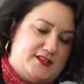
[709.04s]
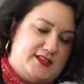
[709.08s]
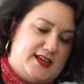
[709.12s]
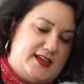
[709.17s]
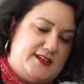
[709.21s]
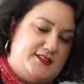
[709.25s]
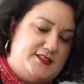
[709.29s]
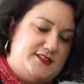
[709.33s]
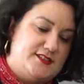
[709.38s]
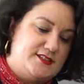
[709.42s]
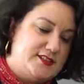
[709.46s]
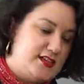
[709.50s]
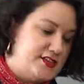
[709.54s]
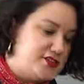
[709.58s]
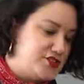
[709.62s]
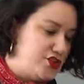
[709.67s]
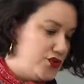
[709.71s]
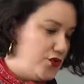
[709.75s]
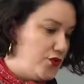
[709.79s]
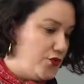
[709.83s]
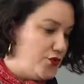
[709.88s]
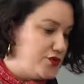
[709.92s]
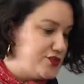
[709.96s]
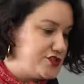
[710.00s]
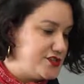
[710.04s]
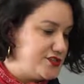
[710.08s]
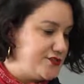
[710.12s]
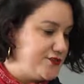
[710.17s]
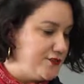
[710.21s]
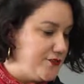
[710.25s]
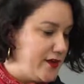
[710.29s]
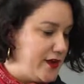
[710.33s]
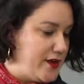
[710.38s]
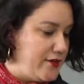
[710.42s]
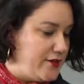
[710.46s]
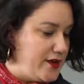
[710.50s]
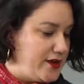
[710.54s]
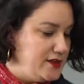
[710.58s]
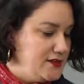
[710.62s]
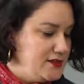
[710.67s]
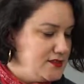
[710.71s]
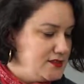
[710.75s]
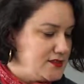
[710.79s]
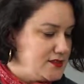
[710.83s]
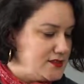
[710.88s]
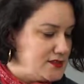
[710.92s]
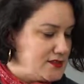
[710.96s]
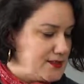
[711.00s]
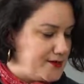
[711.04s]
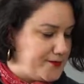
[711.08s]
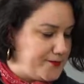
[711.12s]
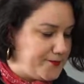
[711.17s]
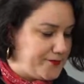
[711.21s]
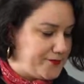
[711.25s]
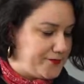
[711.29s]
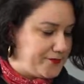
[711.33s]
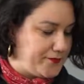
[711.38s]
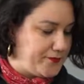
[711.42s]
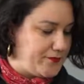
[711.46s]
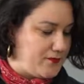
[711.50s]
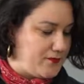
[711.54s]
Just adds such a gorgeous fragrance.